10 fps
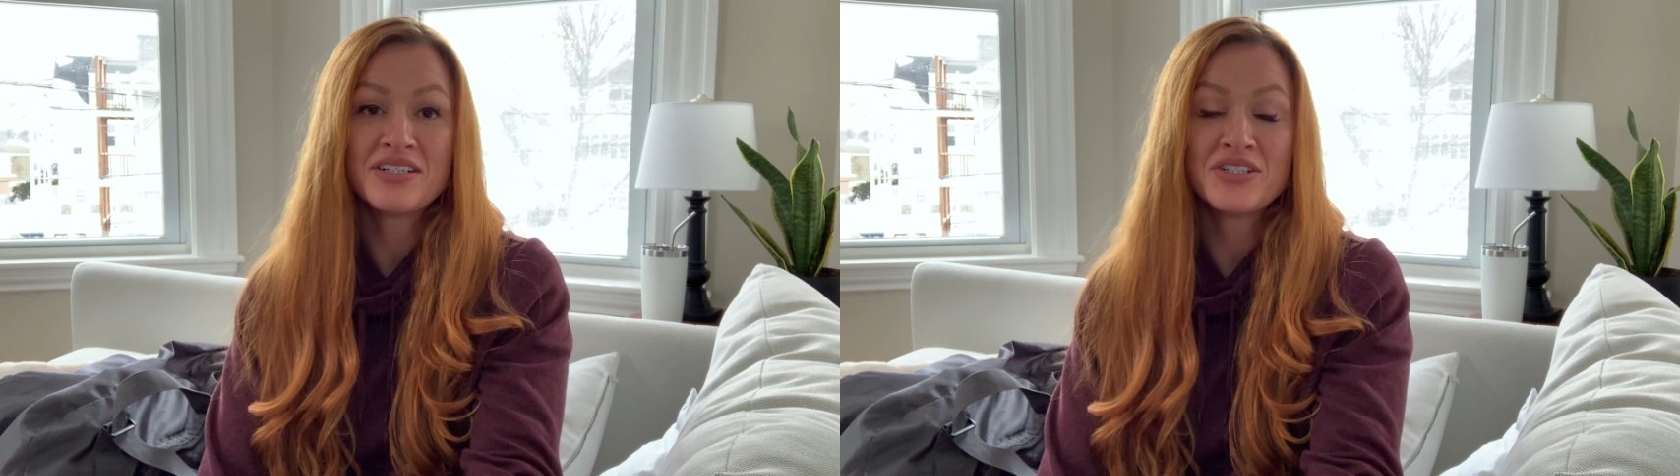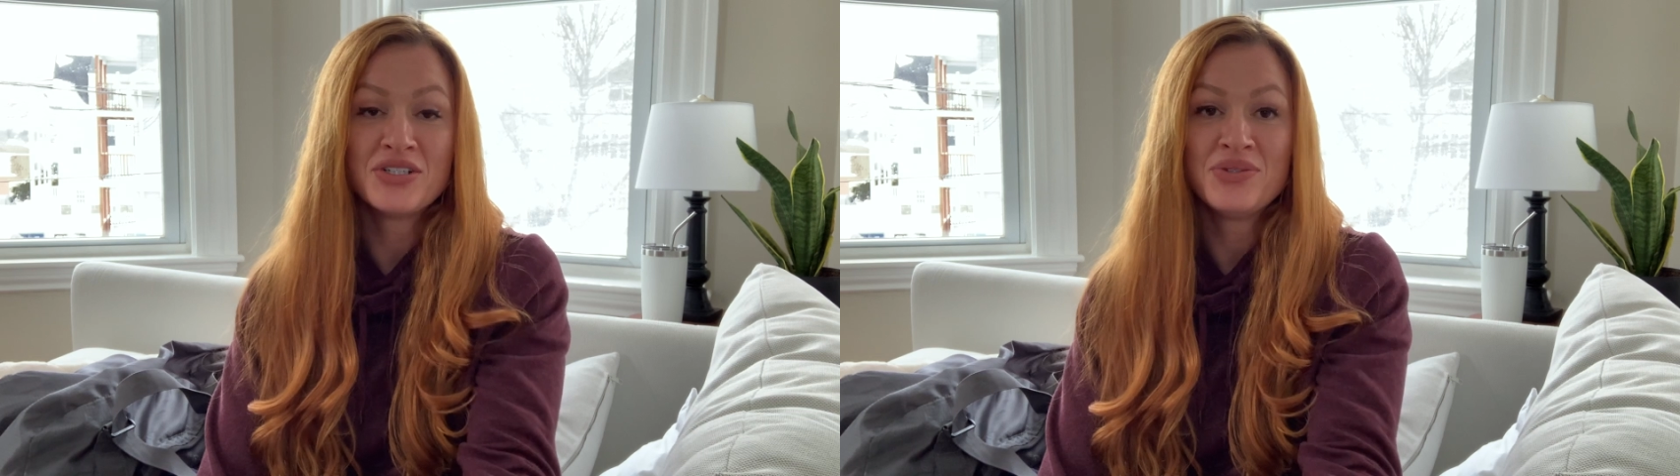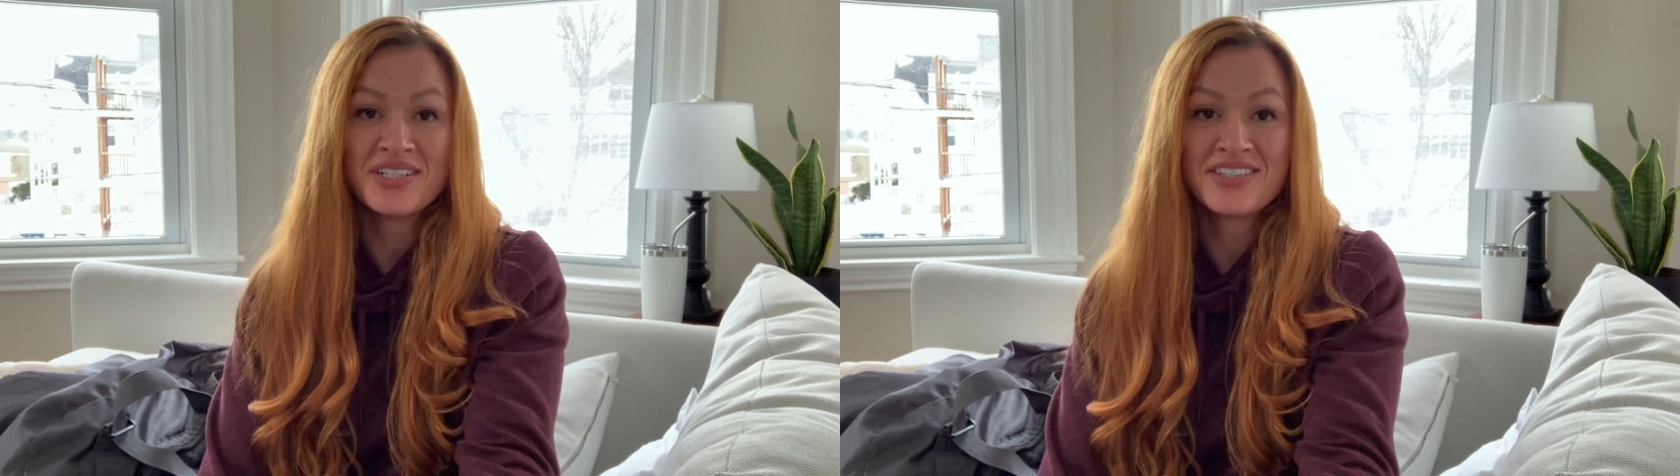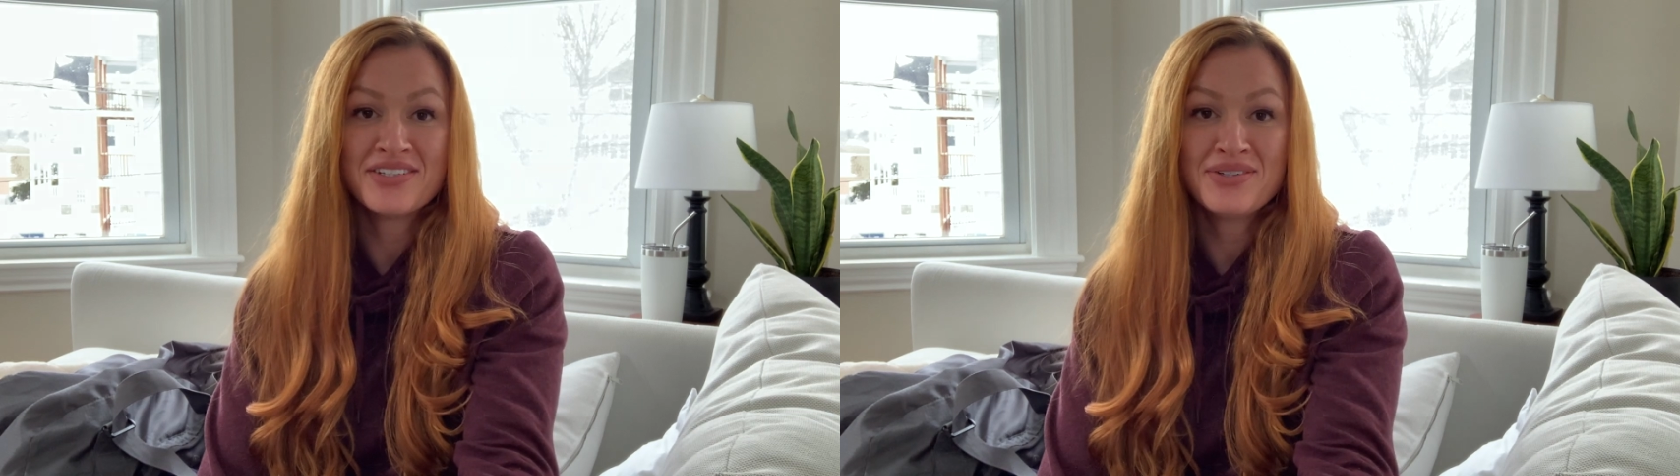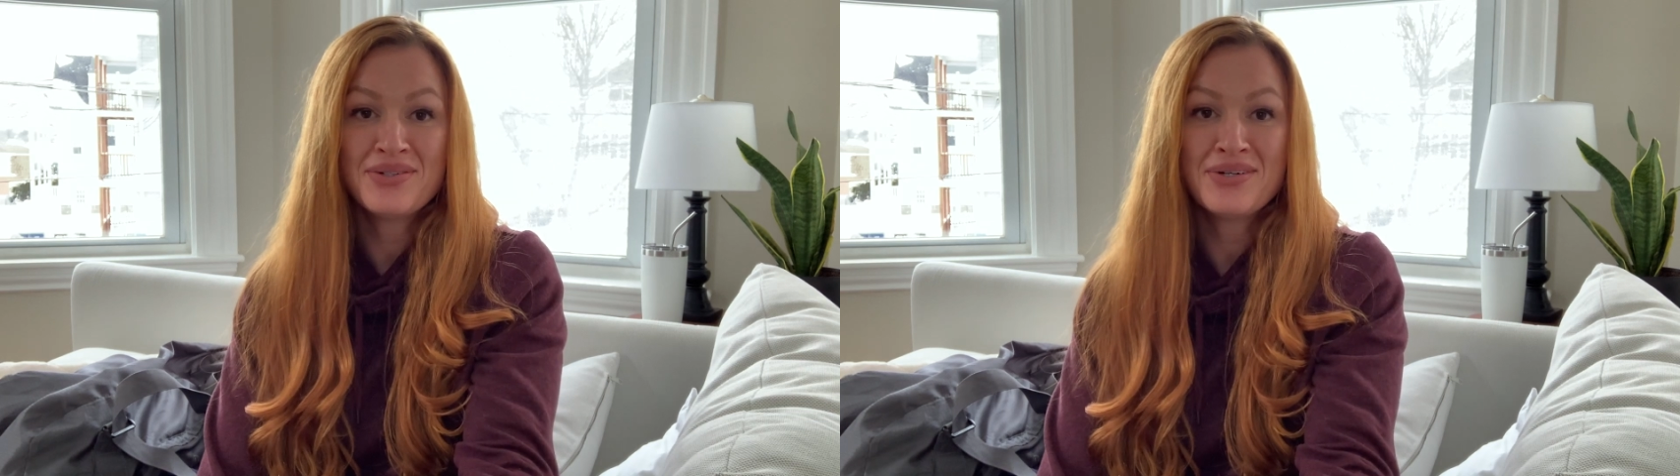
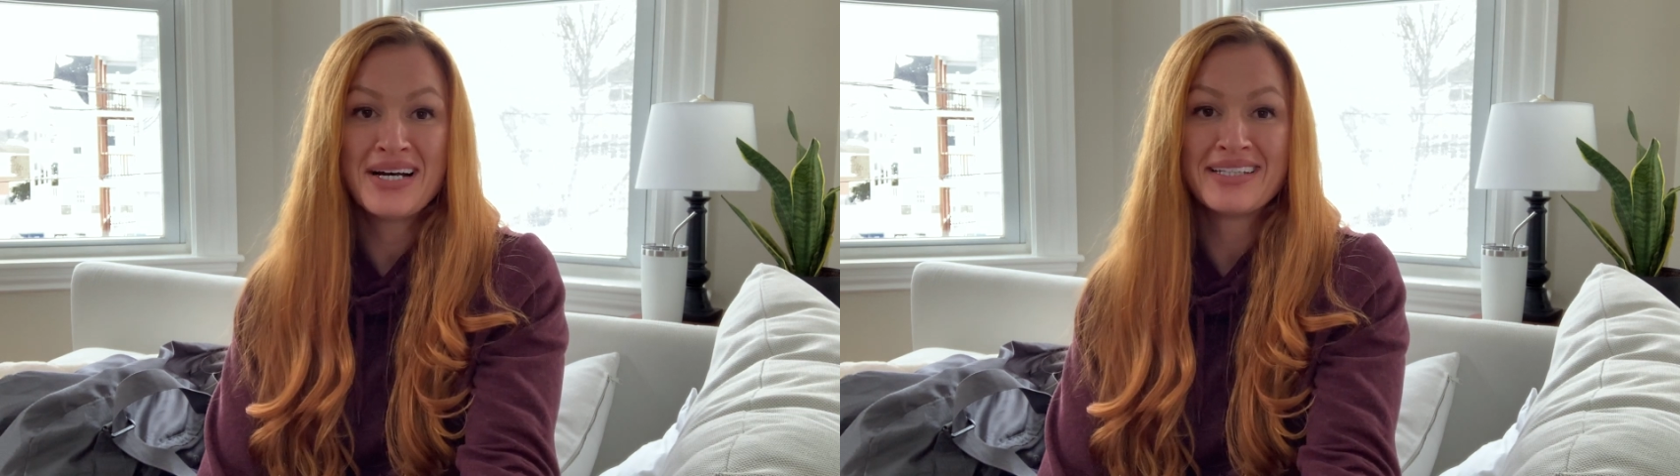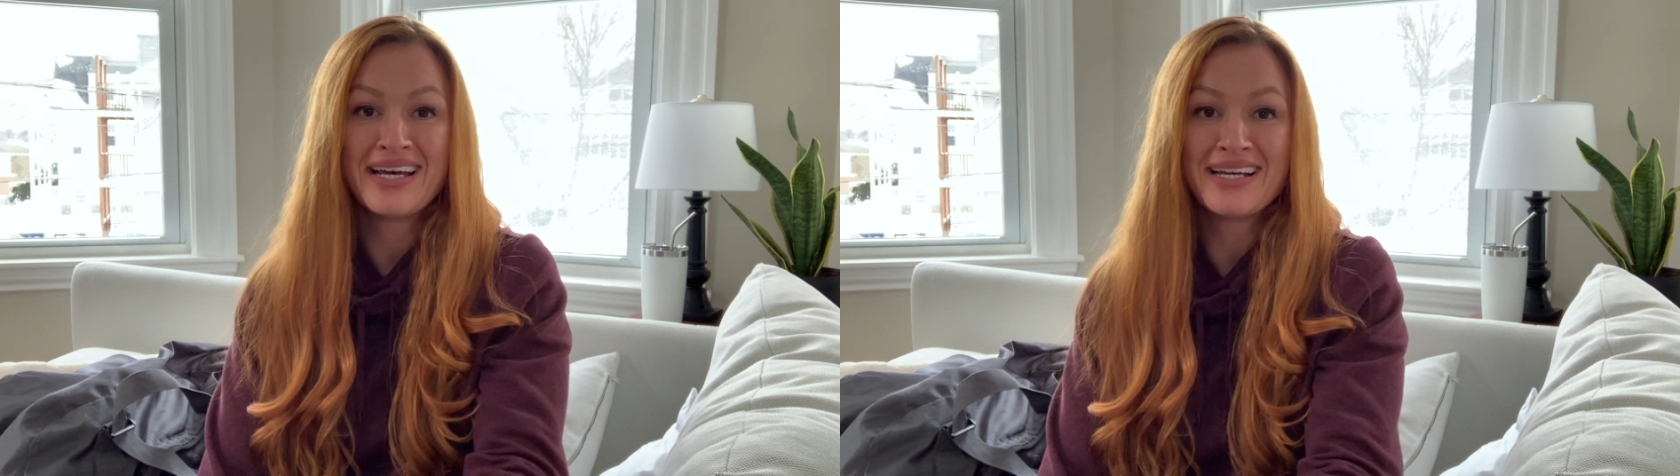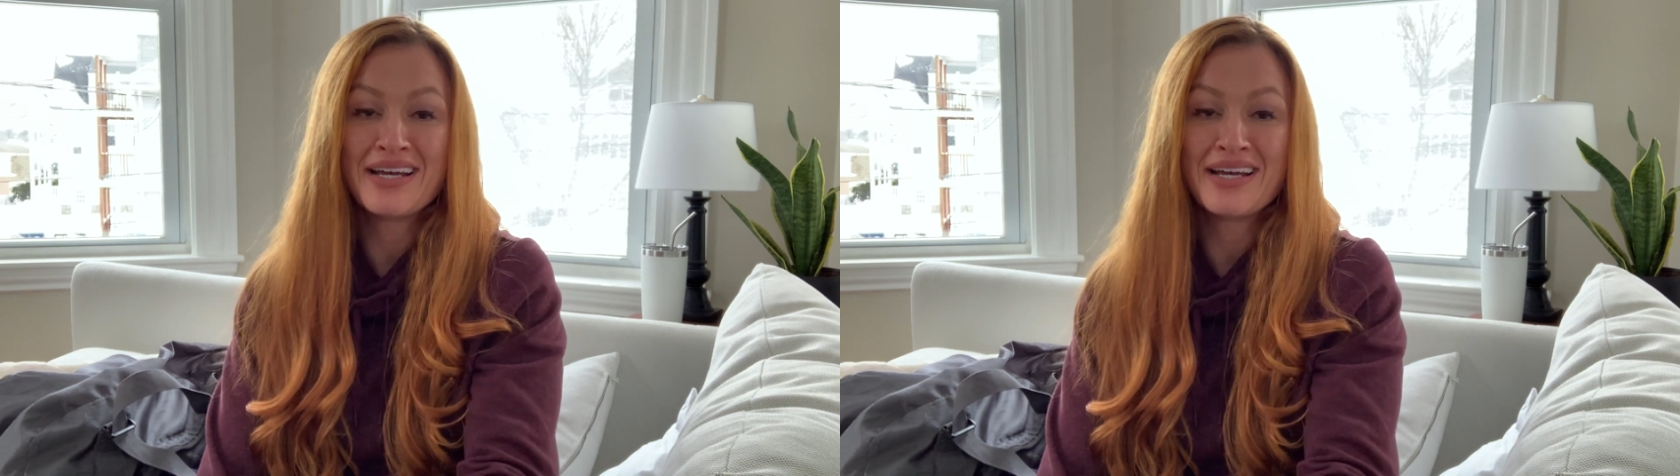jiu-jitsu, like